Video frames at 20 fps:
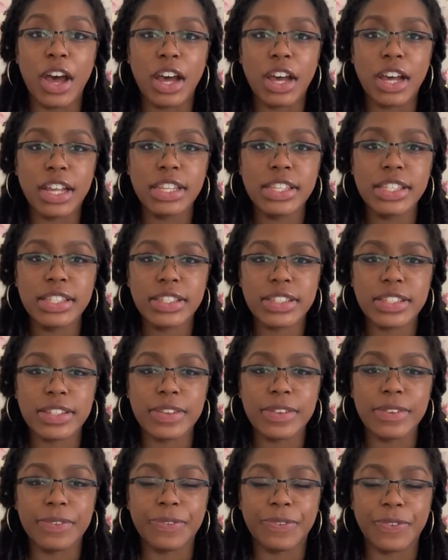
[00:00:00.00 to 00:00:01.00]
hunt
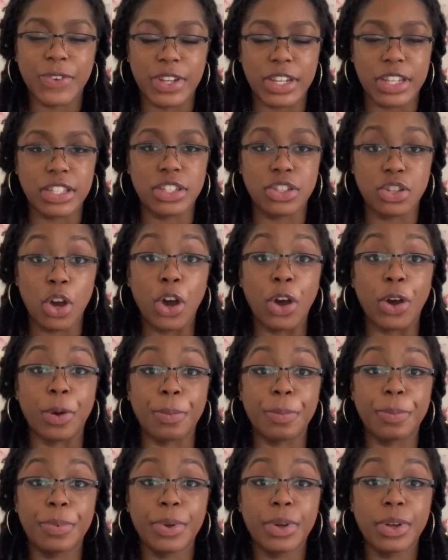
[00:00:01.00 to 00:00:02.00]
for this
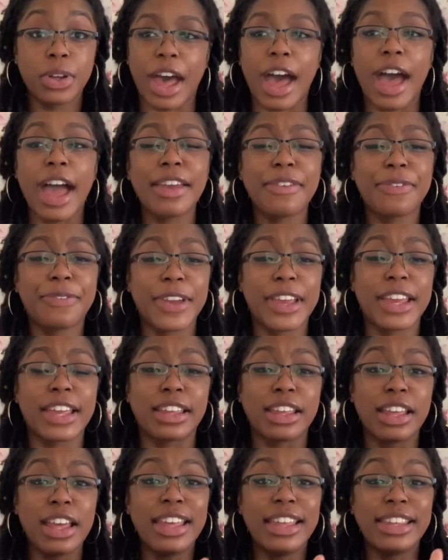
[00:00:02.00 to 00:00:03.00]
top. I
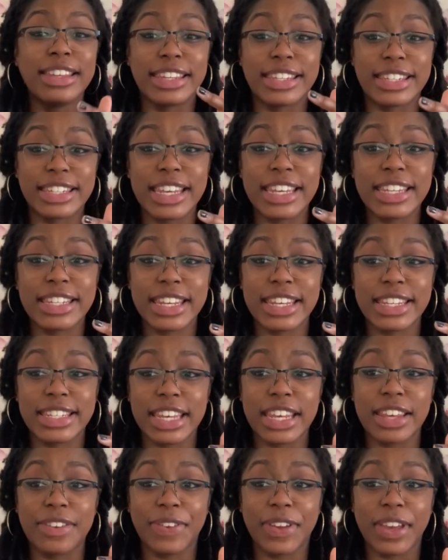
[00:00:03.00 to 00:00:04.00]
think the
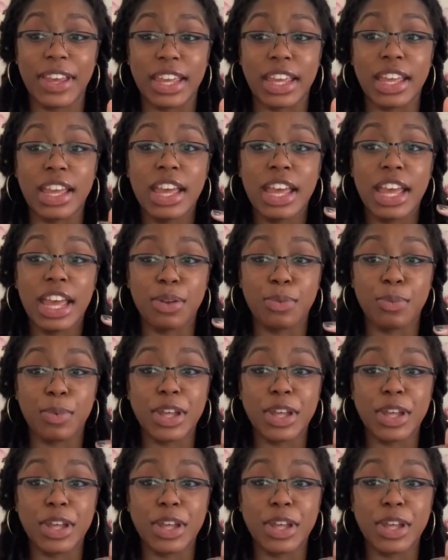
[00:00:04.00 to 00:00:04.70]
CCTV in